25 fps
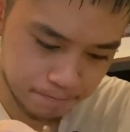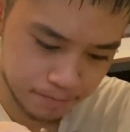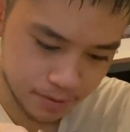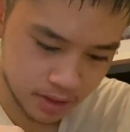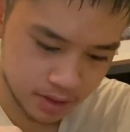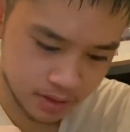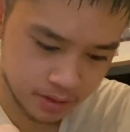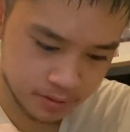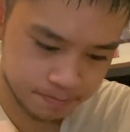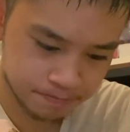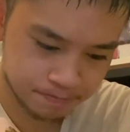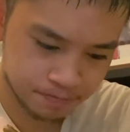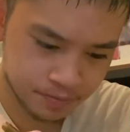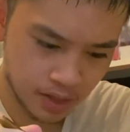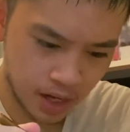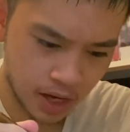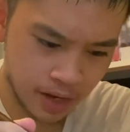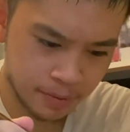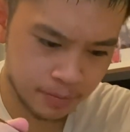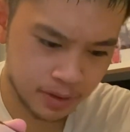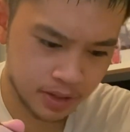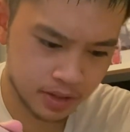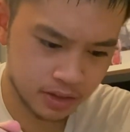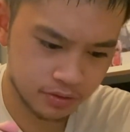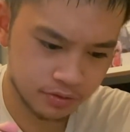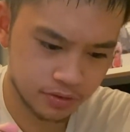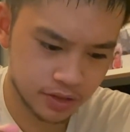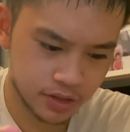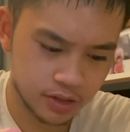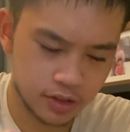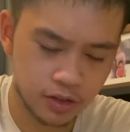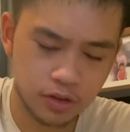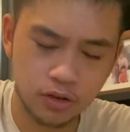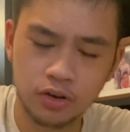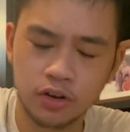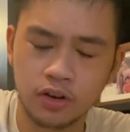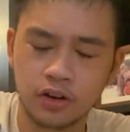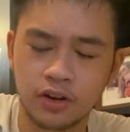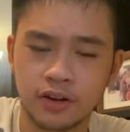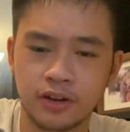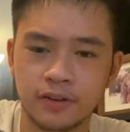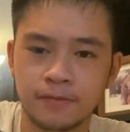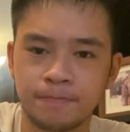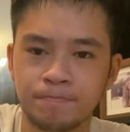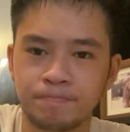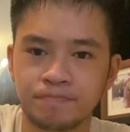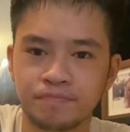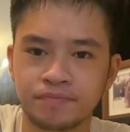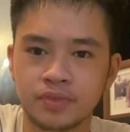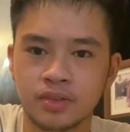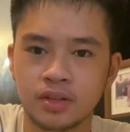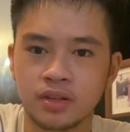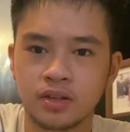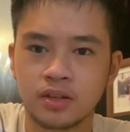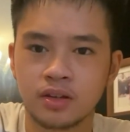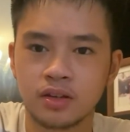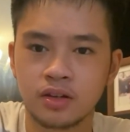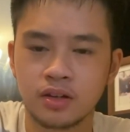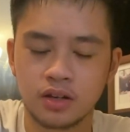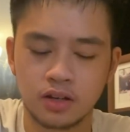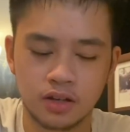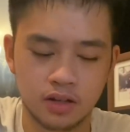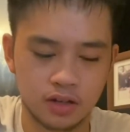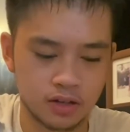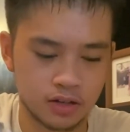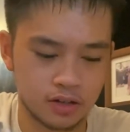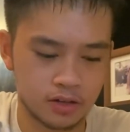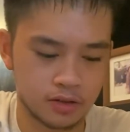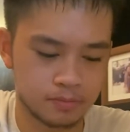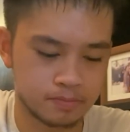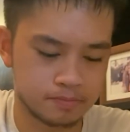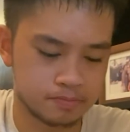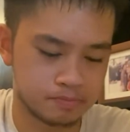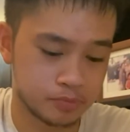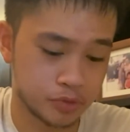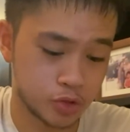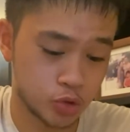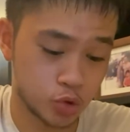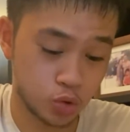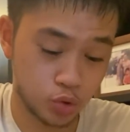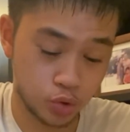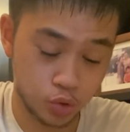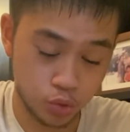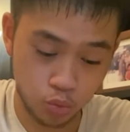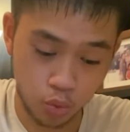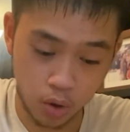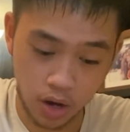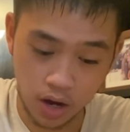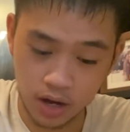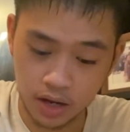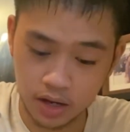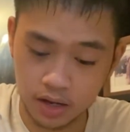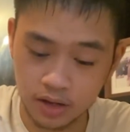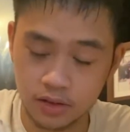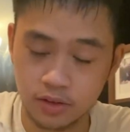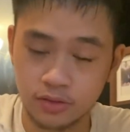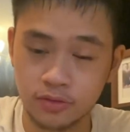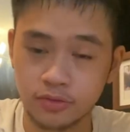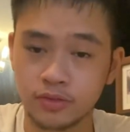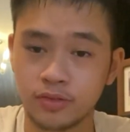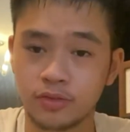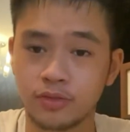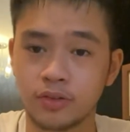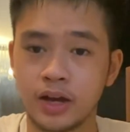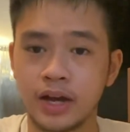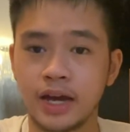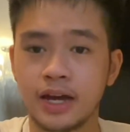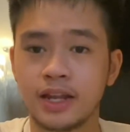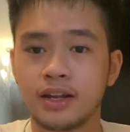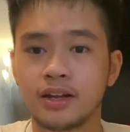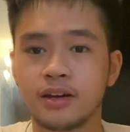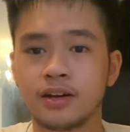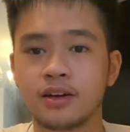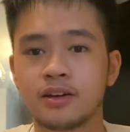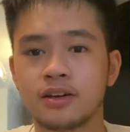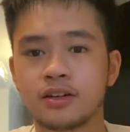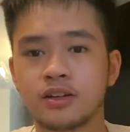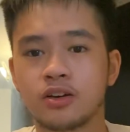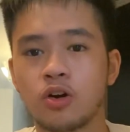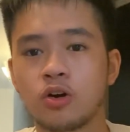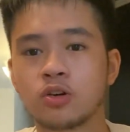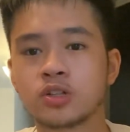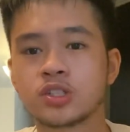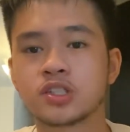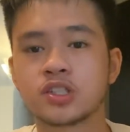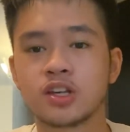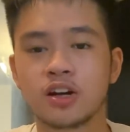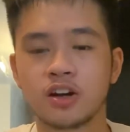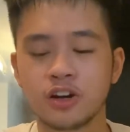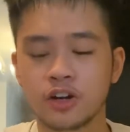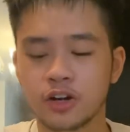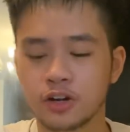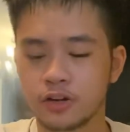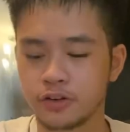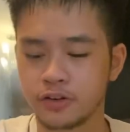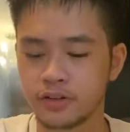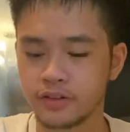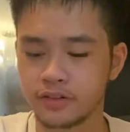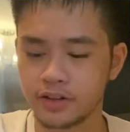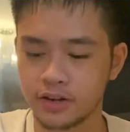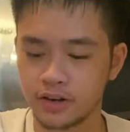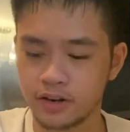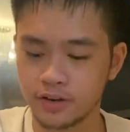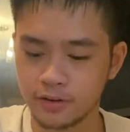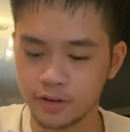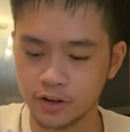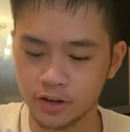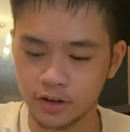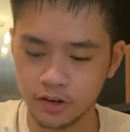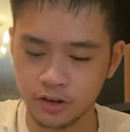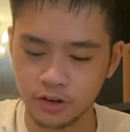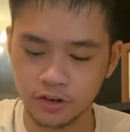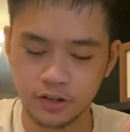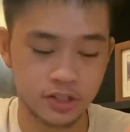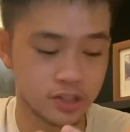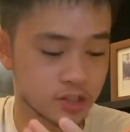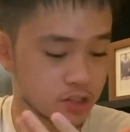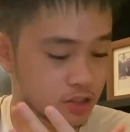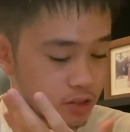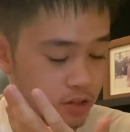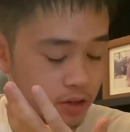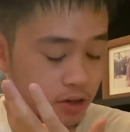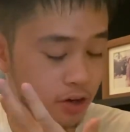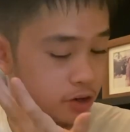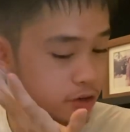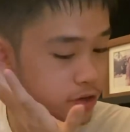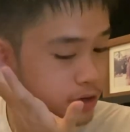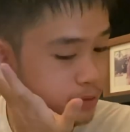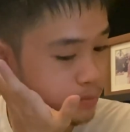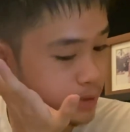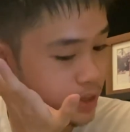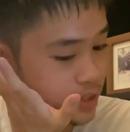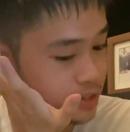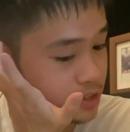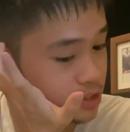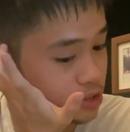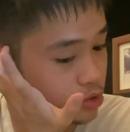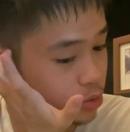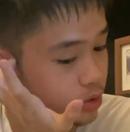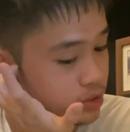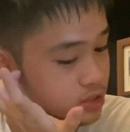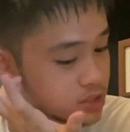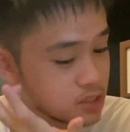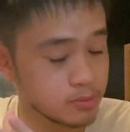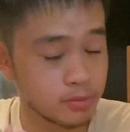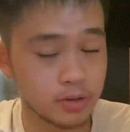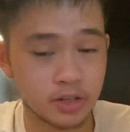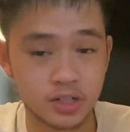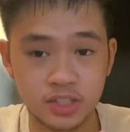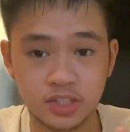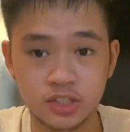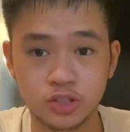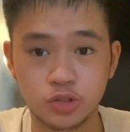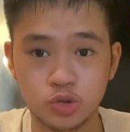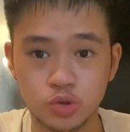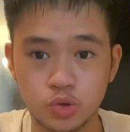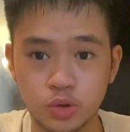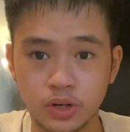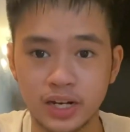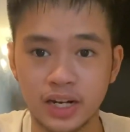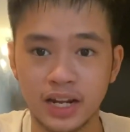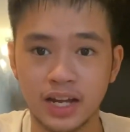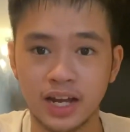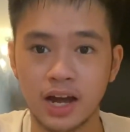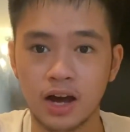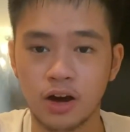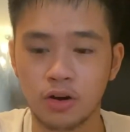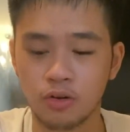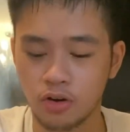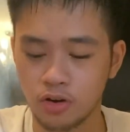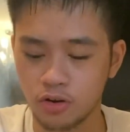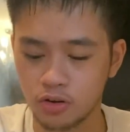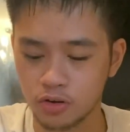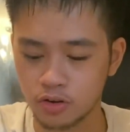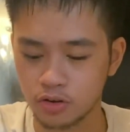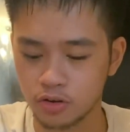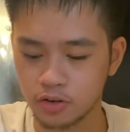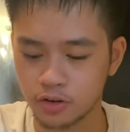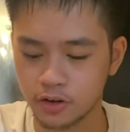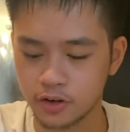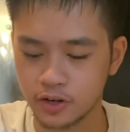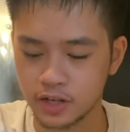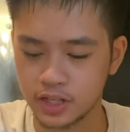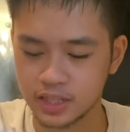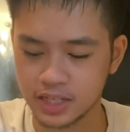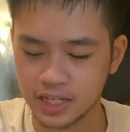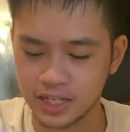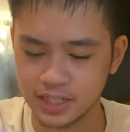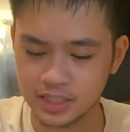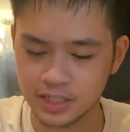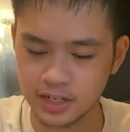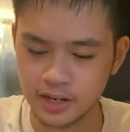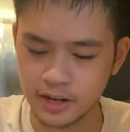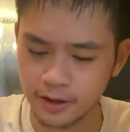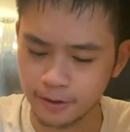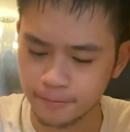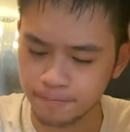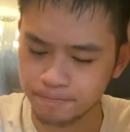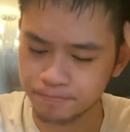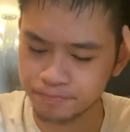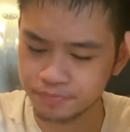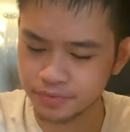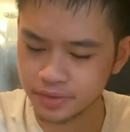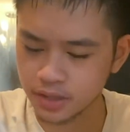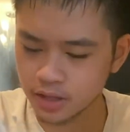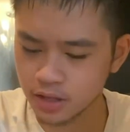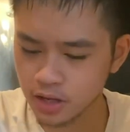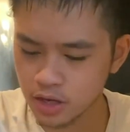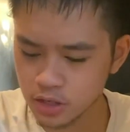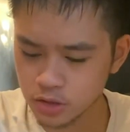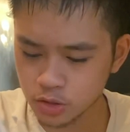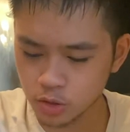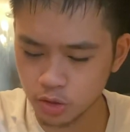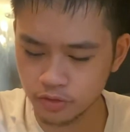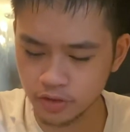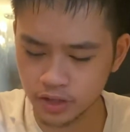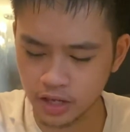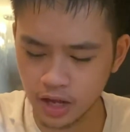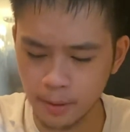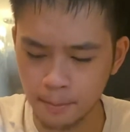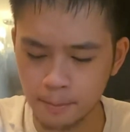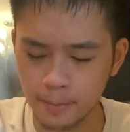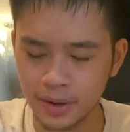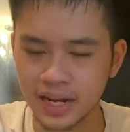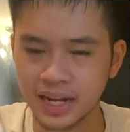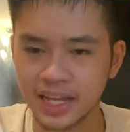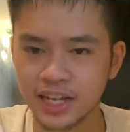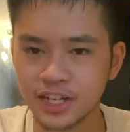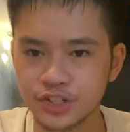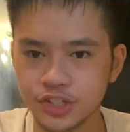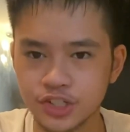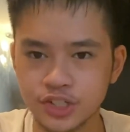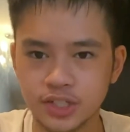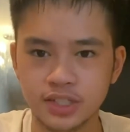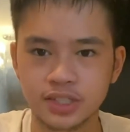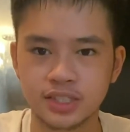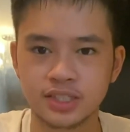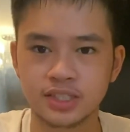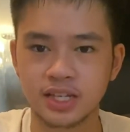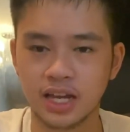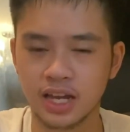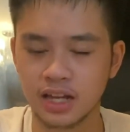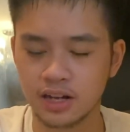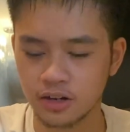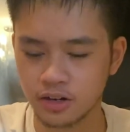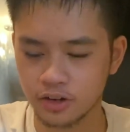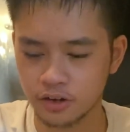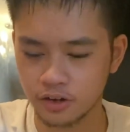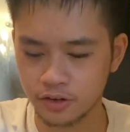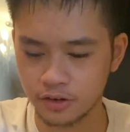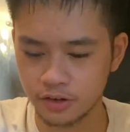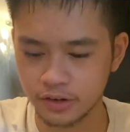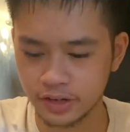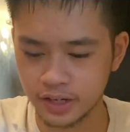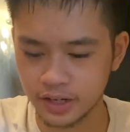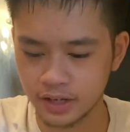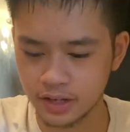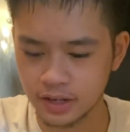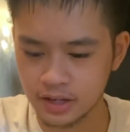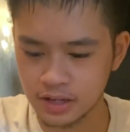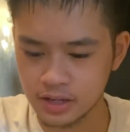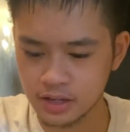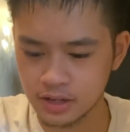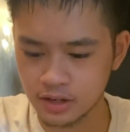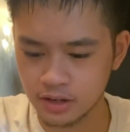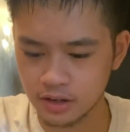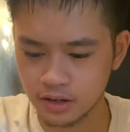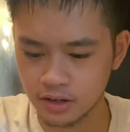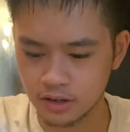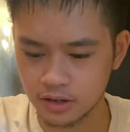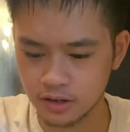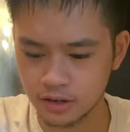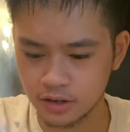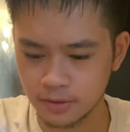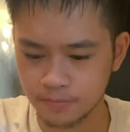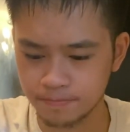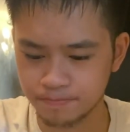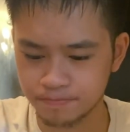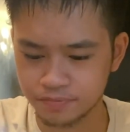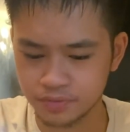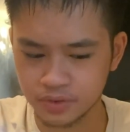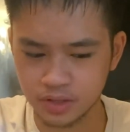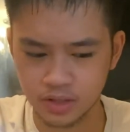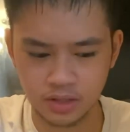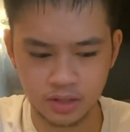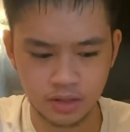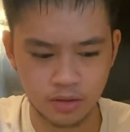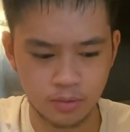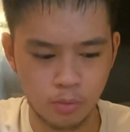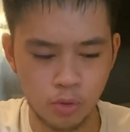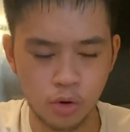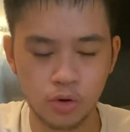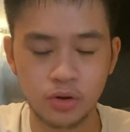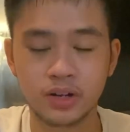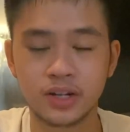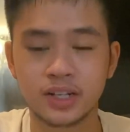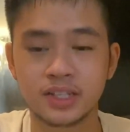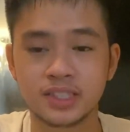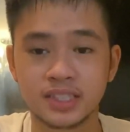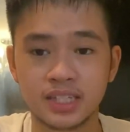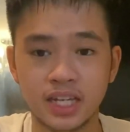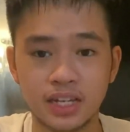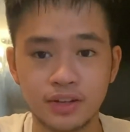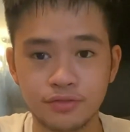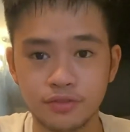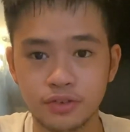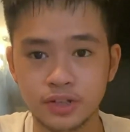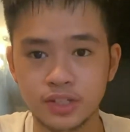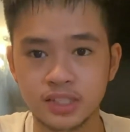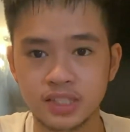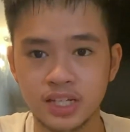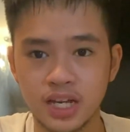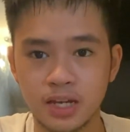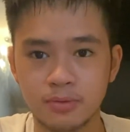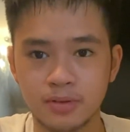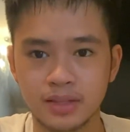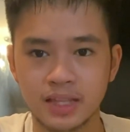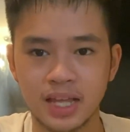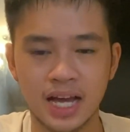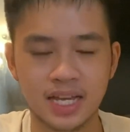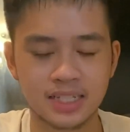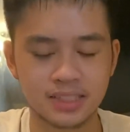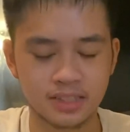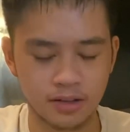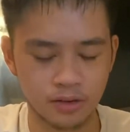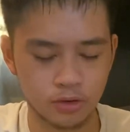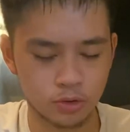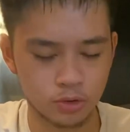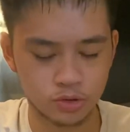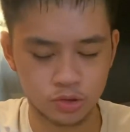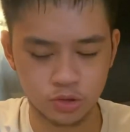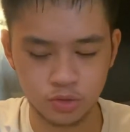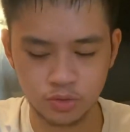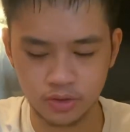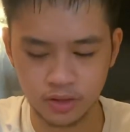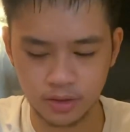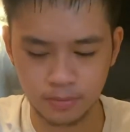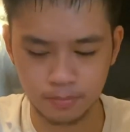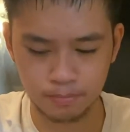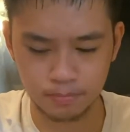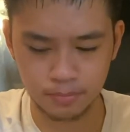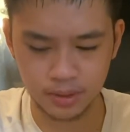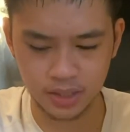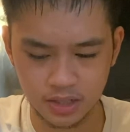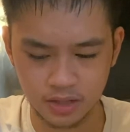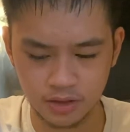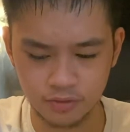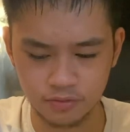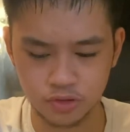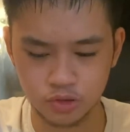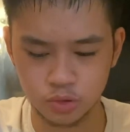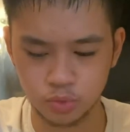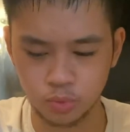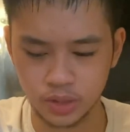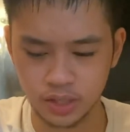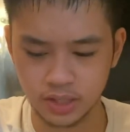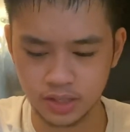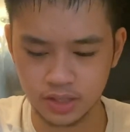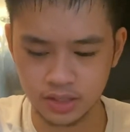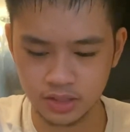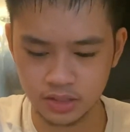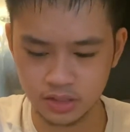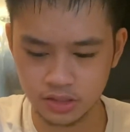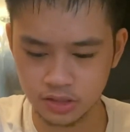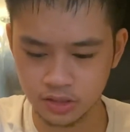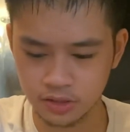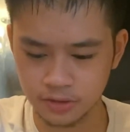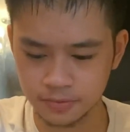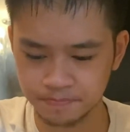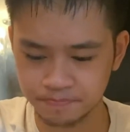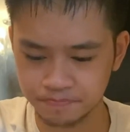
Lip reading: And I made a video on Tsui Wa. I had a ox tongue curry there. The curry base is quite similar. This is usually like how Hong Kong curry tastes like, sort of like a Malaysian style curry, more on the savory side, but it has also that of sweetness.